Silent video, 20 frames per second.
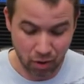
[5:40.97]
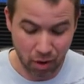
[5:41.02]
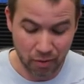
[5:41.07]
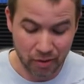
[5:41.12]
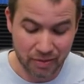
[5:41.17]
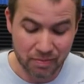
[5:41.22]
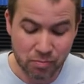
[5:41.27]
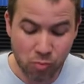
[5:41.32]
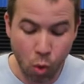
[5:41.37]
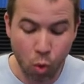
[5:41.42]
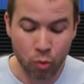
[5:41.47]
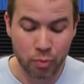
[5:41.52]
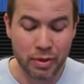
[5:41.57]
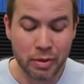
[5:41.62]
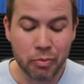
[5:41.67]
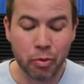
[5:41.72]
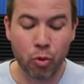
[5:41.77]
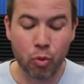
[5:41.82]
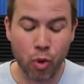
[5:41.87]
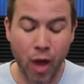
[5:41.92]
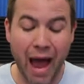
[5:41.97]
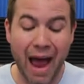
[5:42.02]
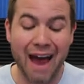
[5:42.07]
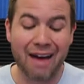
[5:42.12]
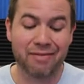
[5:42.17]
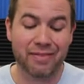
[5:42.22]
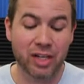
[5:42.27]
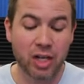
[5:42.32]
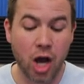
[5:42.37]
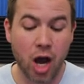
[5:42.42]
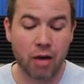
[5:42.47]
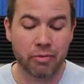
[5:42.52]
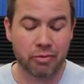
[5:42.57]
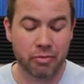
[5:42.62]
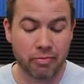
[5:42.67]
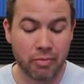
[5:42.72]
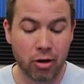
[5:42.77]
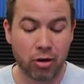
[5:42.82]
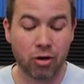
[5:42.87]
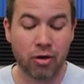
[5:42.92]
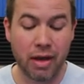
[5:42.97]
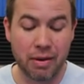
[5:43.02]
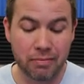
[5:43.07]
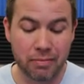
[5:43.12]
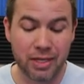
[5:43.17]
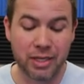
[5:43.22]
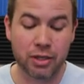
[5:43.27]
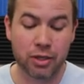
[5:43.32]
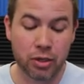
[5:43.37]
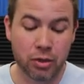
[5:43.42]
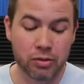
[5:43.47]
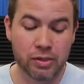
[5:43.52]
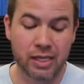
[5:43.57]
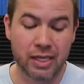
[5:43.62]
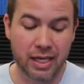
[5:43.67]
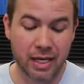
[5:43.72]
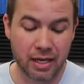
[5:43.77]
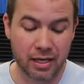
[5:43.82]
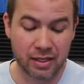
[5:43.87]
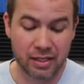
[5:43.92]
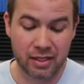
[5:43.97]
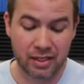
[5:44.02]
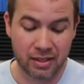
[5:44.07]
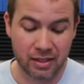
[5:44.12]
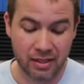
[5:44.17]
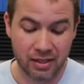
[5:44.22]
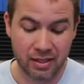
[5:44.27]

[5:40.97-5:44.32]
probably more people will have the Goblin Barrel and be using it.